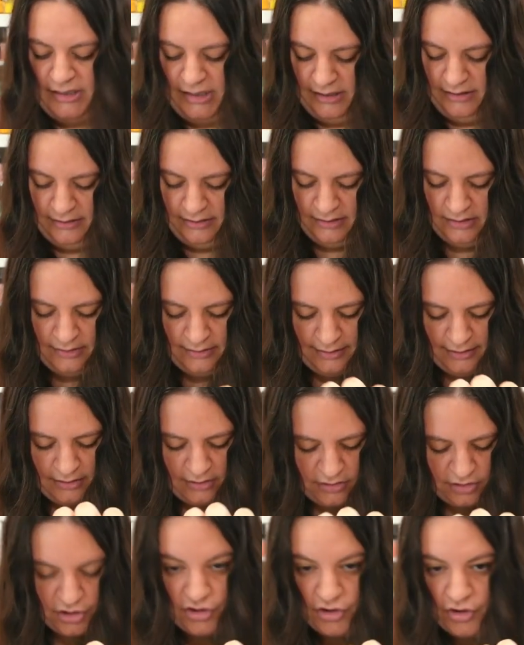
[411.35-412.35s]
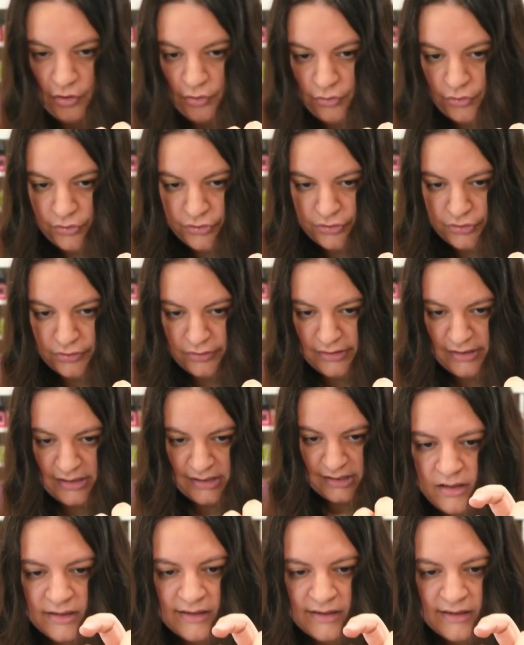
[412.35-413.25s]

and golds.